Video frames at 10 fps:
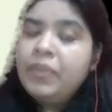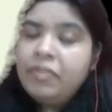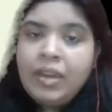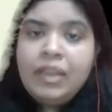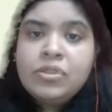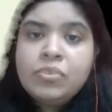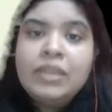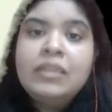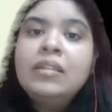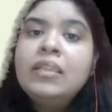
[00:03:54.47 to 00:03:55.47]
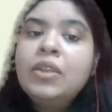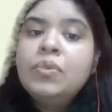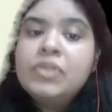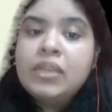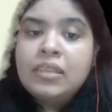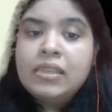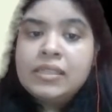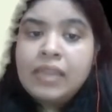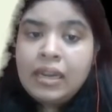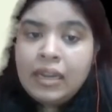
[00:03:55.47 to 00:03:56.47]
Fine, so either they're using the
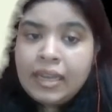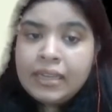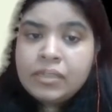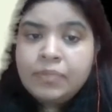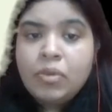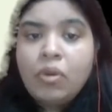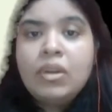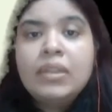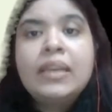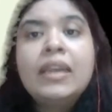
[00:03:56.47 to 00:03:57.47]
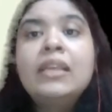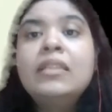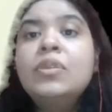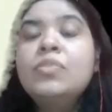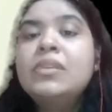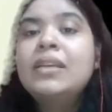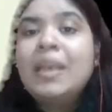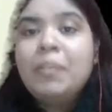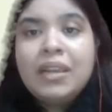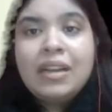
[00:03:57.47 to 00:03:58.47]
sunlight or they can either use the
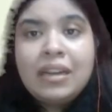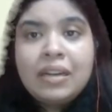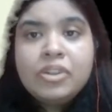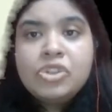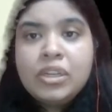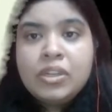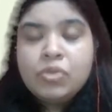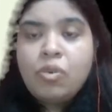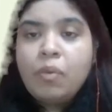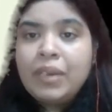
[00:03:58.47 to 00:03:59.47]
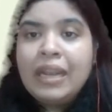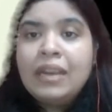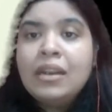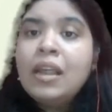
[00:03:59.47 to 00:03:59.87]
chemical energy to obtain